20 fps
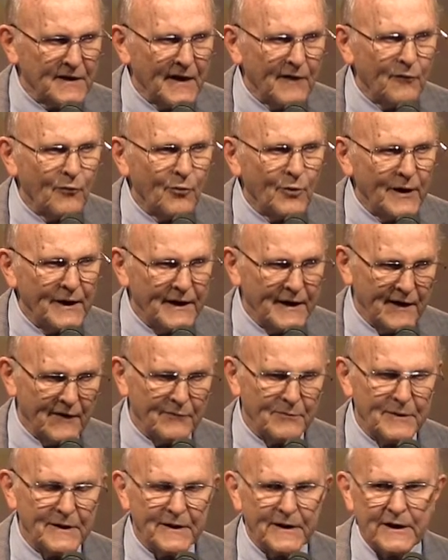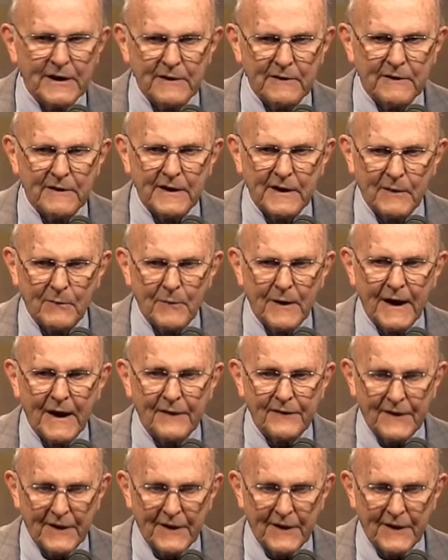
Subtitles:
that we have been hearing about,